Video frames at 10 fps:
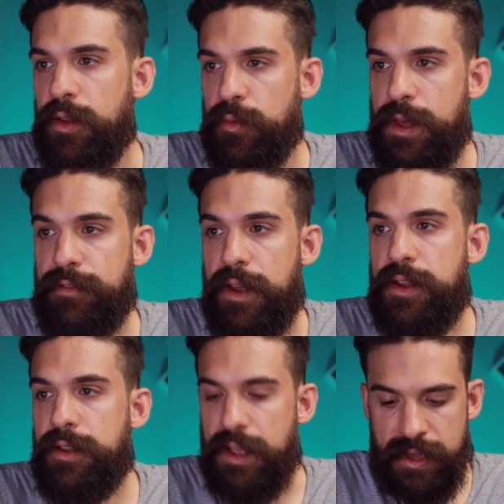with
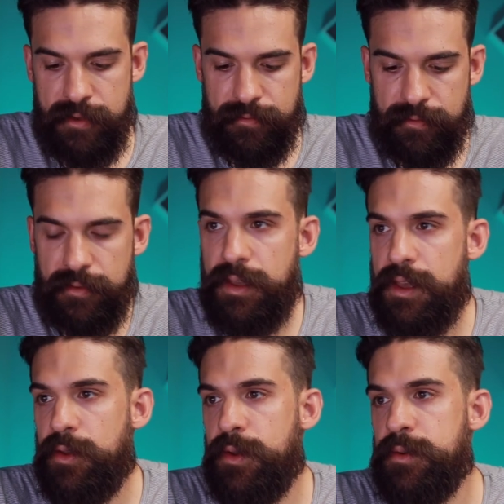another if
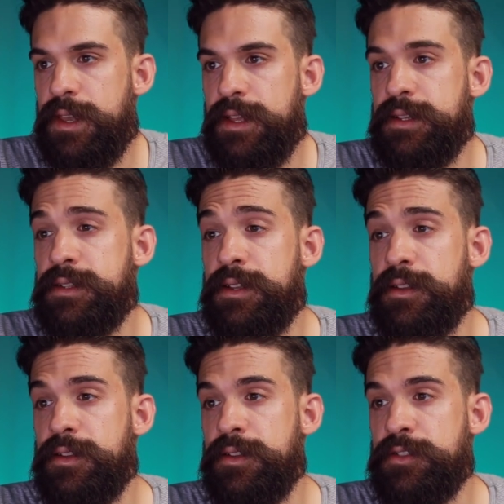where we can
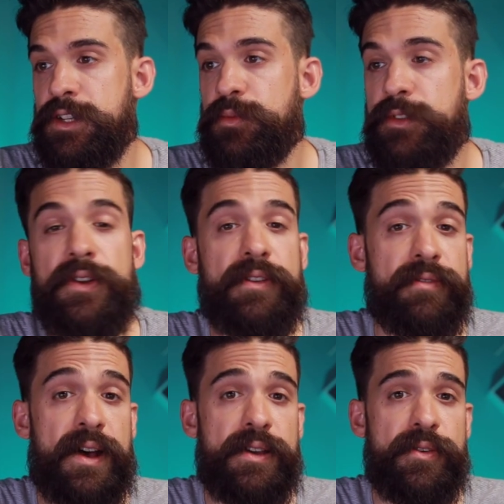just return a
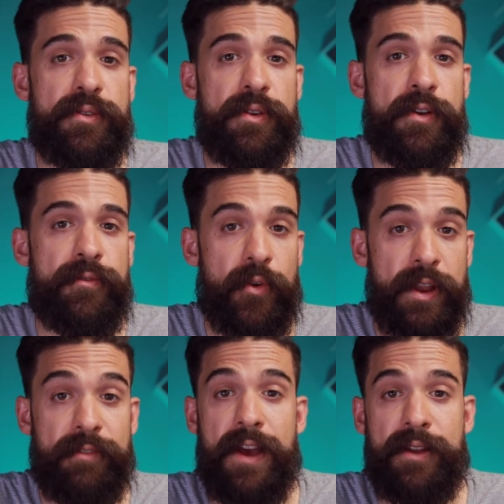value for
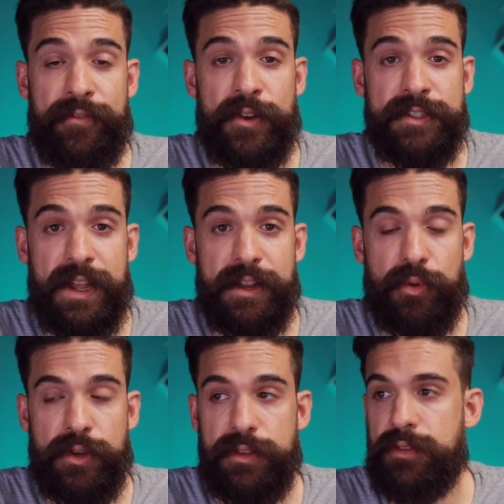that very first data
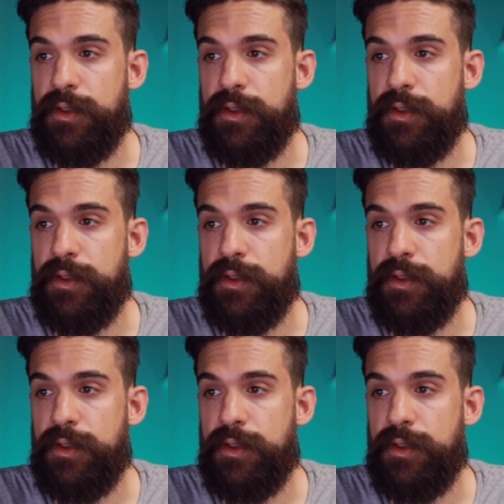point.